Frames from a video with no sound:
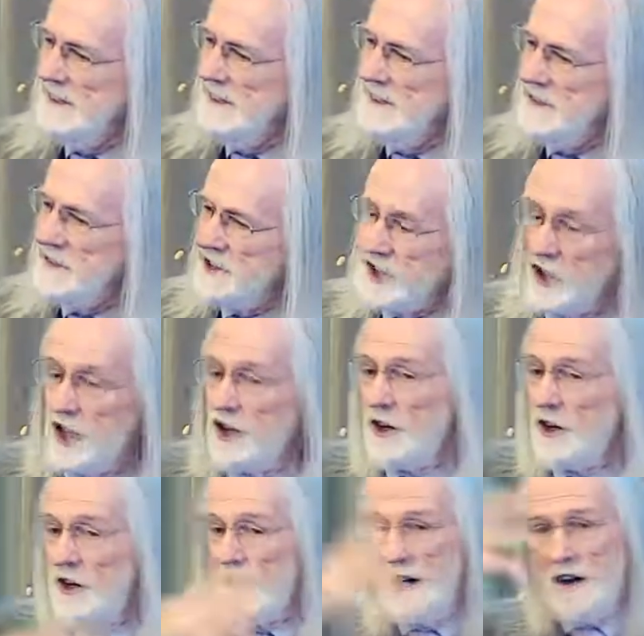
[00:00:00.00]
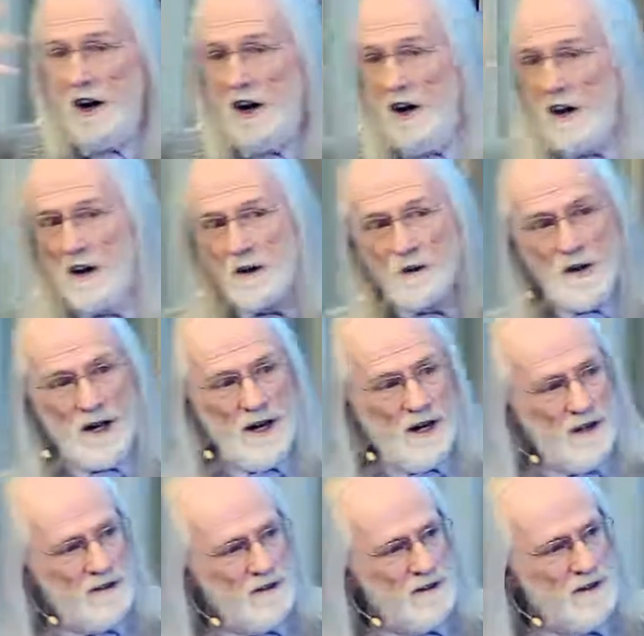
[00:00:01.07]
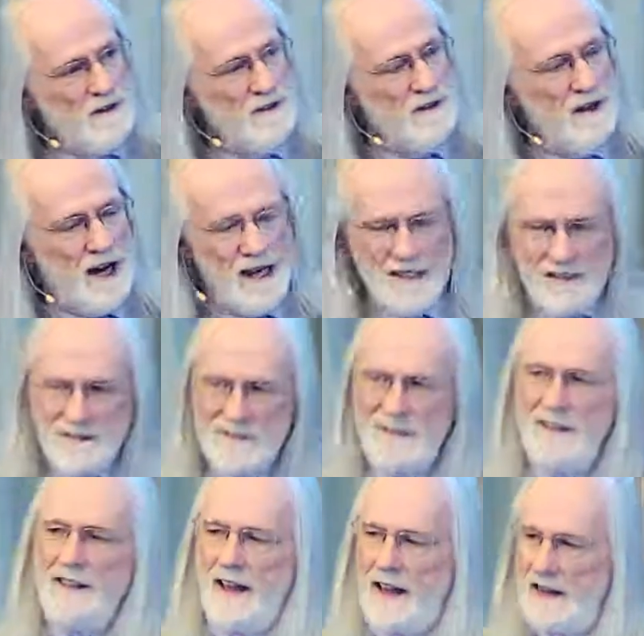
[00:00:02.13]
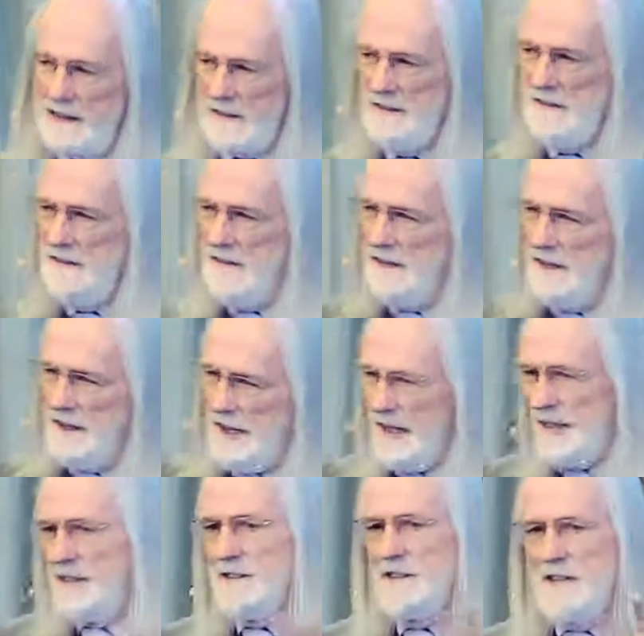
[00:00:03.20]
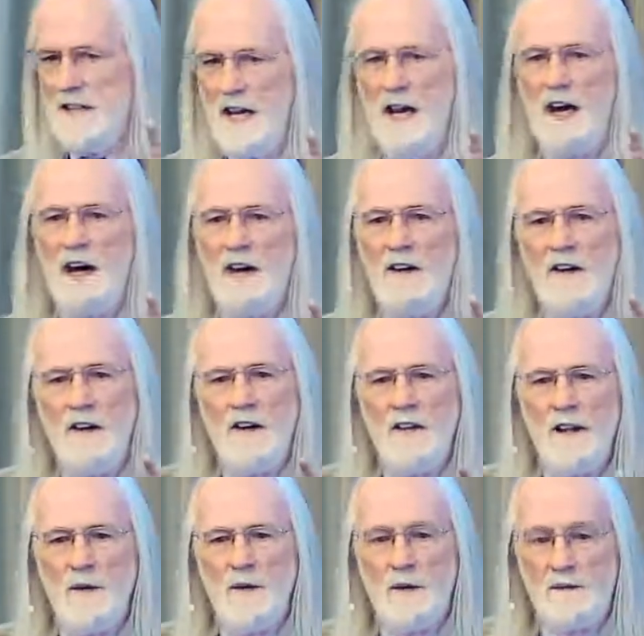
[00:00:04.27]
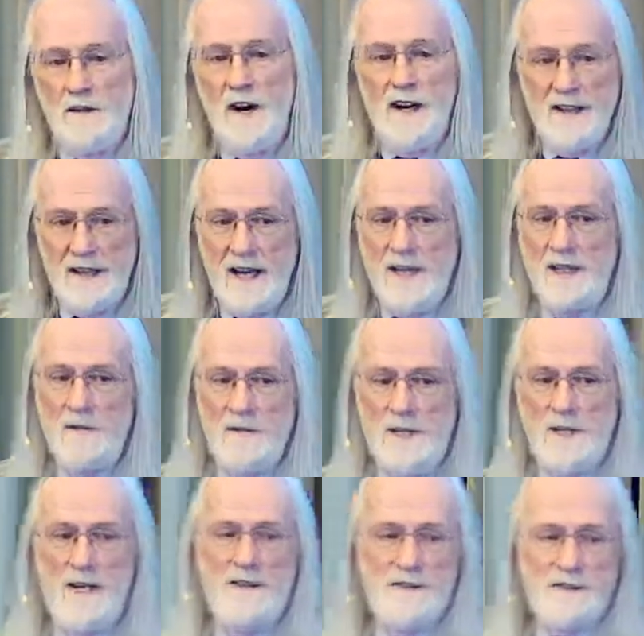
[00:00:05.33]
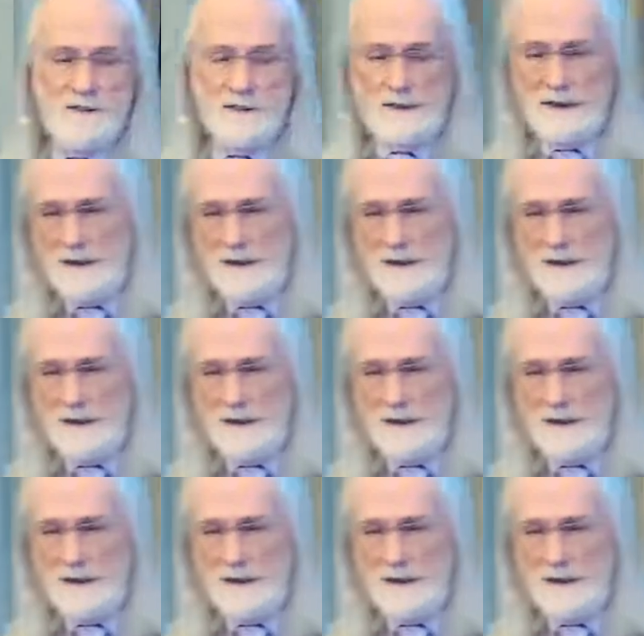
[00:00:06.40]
security all around. I could see that. And I can see how they would find that to be necessary.